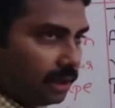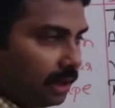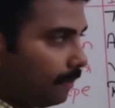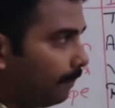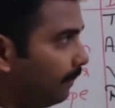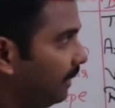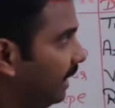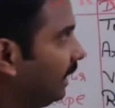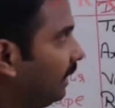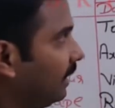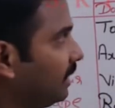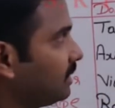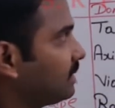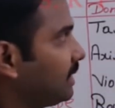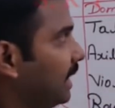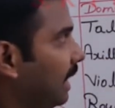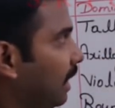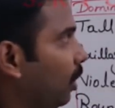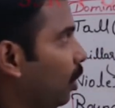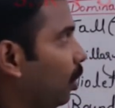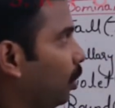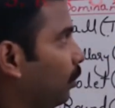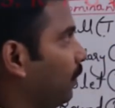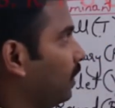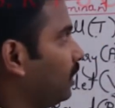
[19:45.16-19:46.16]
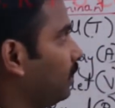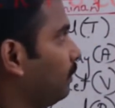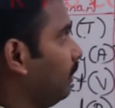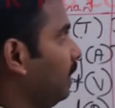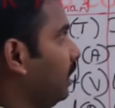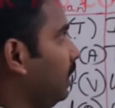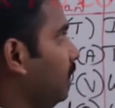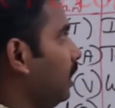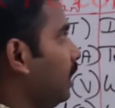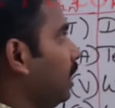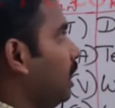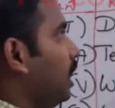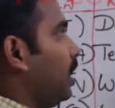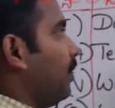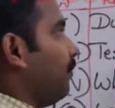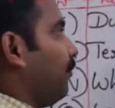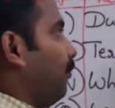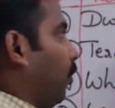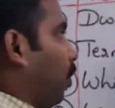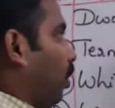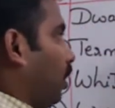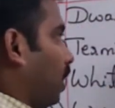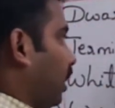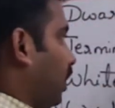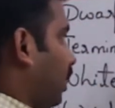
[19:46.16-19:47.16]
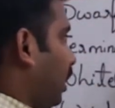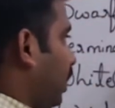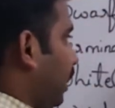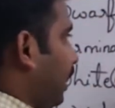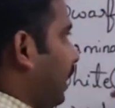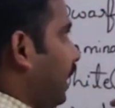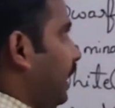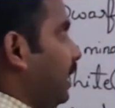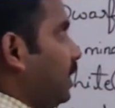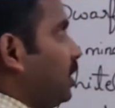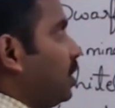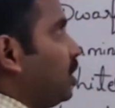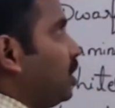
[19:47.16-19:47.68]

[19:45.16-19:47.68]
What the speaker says: Practice along with me. For each